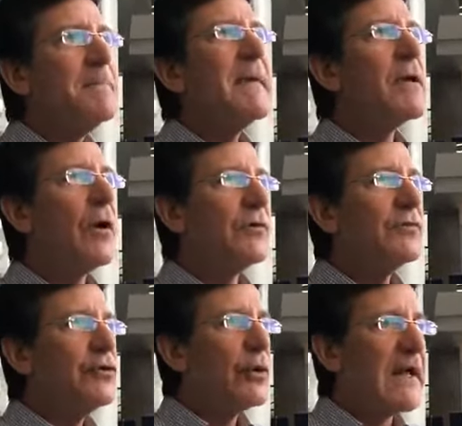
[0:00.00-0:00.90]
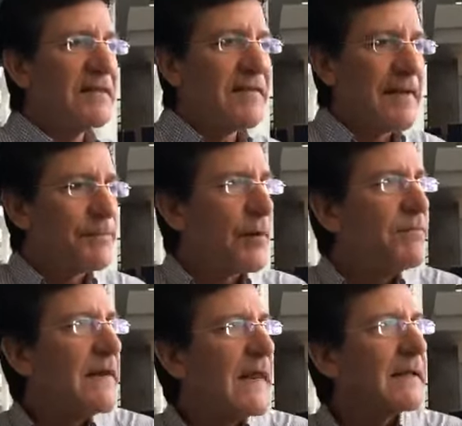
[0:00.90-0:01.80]
because you can take
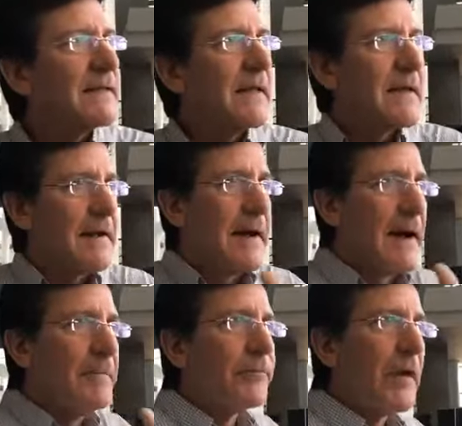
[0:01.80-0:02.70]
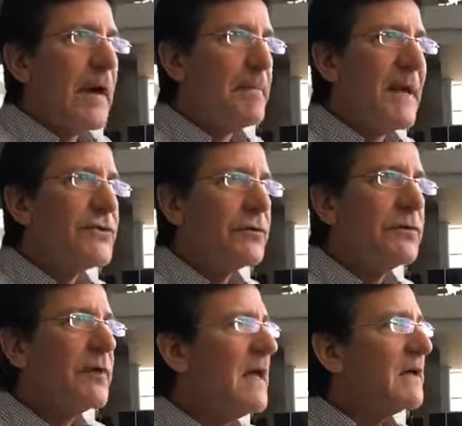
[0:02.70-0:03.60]
prophylactic
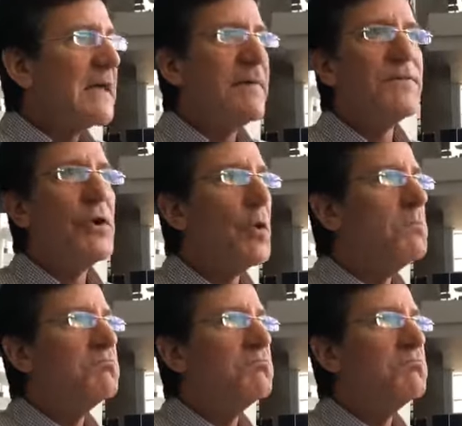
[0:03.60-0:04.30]
measures, give you